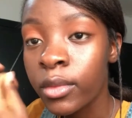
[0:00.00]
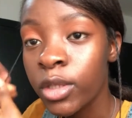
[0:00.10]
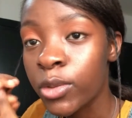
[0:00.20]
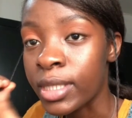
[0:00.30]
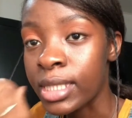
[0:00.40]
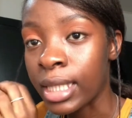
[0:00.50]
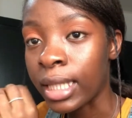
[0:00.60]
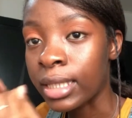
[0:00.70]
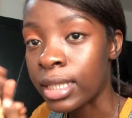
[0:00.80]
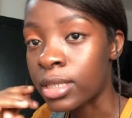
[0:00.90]
twist
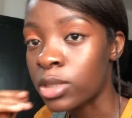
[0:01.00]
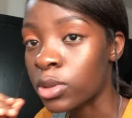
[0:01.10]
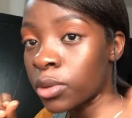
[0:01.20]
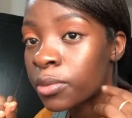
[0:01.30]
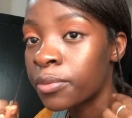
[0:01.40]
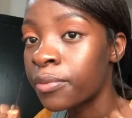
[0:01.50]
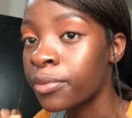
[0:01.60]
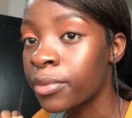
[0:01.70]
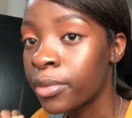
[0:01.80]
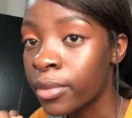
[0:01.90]
like this, so
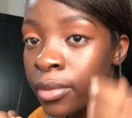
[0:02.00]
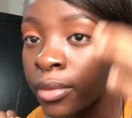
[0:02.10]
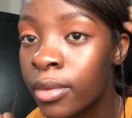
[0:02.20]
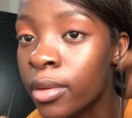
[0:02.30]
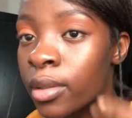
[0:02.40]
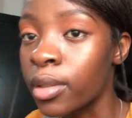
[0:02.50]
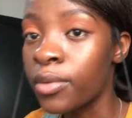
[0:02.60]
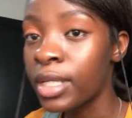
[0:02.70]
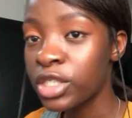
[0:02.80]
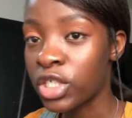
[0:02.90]
it
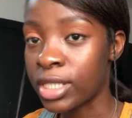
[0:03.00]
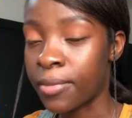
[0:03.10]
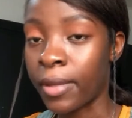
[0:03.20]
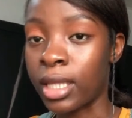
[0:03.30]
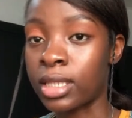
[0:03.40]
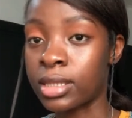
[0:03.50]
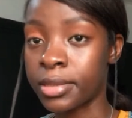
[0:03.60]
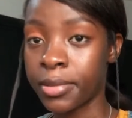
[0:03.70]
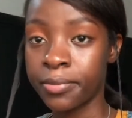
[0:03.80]
really just depends.